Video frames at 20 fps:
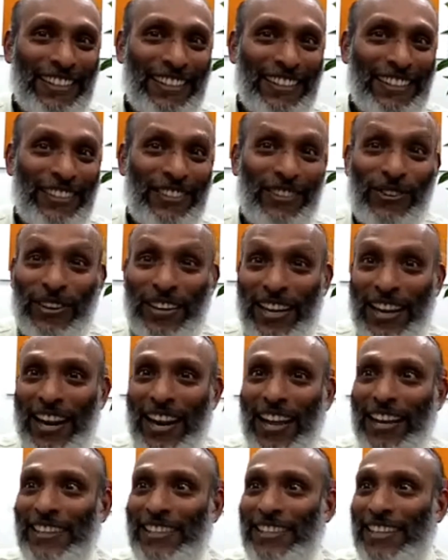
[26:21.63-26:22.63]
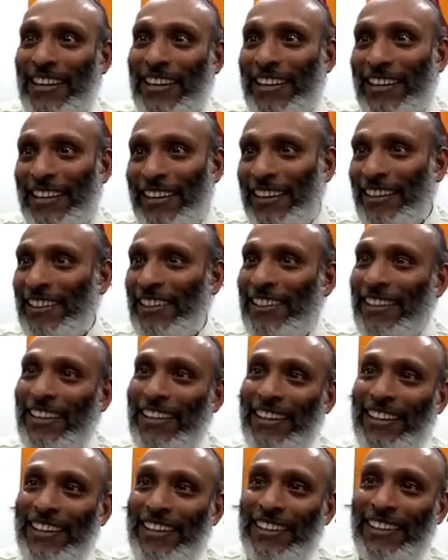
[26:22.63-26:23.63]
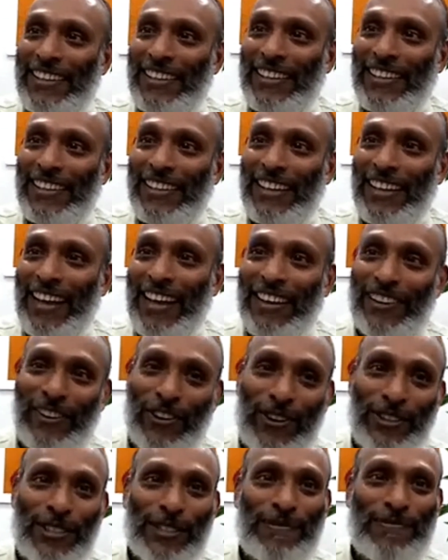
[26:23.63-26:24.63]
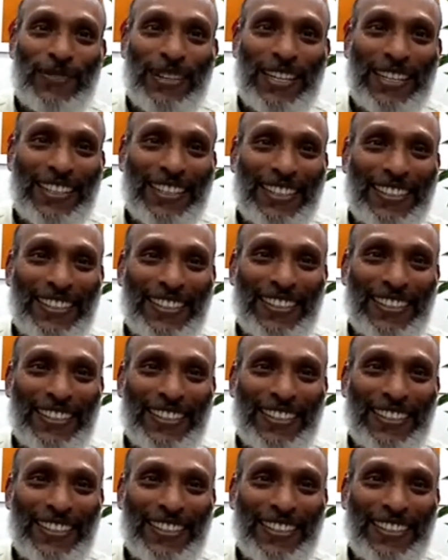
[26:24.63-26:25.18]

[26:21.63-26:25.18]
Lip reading: to realize and rethink and contemplate.